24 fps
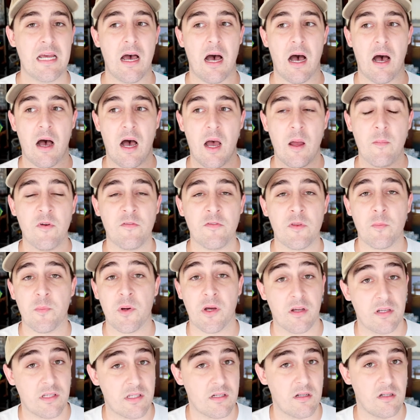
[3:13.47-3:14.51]
I'm of the
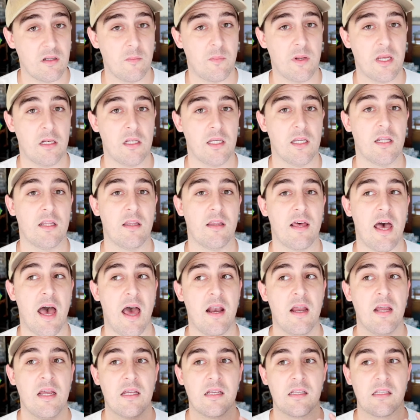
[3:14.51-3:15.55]
personal opinion
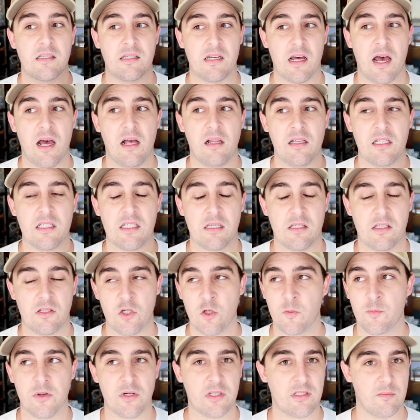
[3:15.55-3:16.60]
that style is
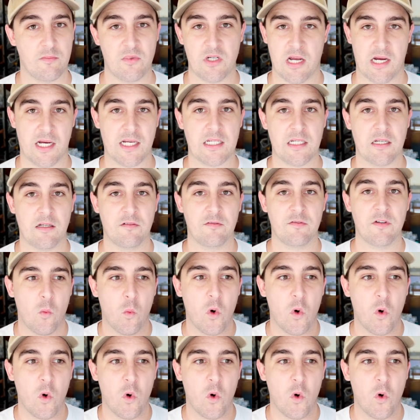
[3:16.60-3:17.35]
super subjective.